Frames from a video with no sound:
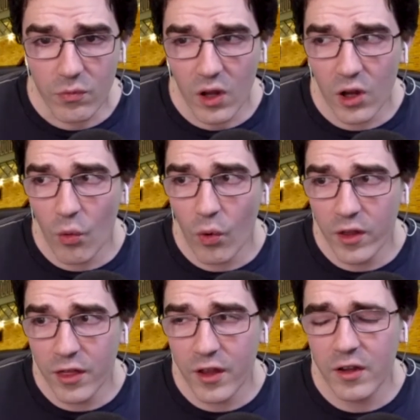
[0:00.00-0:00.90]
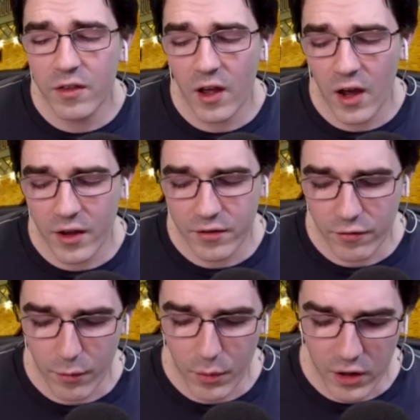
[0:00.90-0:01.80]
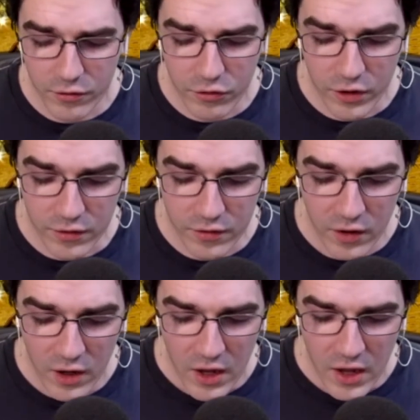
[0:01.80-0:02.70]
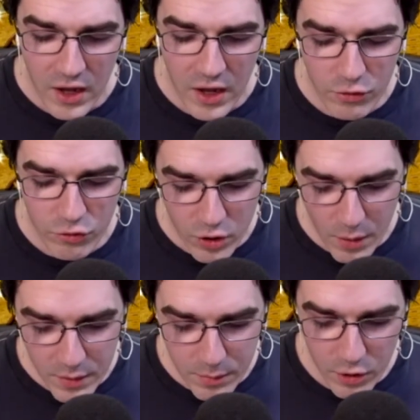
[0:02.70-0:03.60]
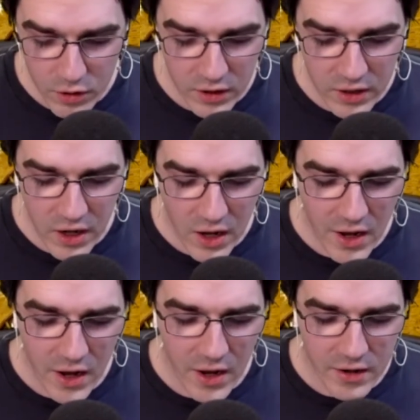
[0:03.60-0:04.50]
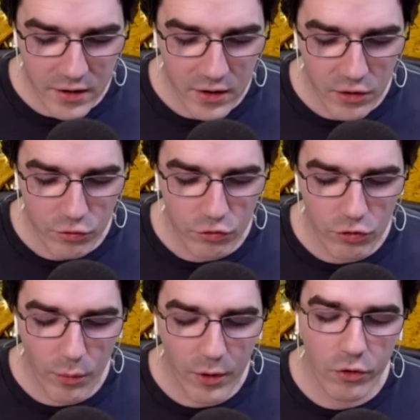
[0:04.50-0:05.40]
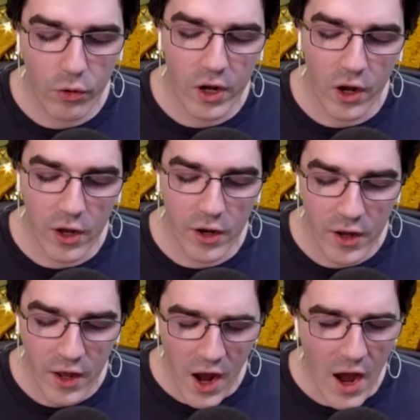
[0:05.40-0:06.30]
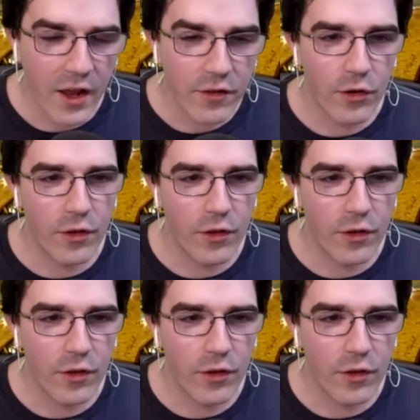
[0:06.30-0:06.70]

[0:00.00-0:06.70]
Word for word: you know, one of the things that I see from a lot of students is you come to Berkeley and there's so much going on. And I still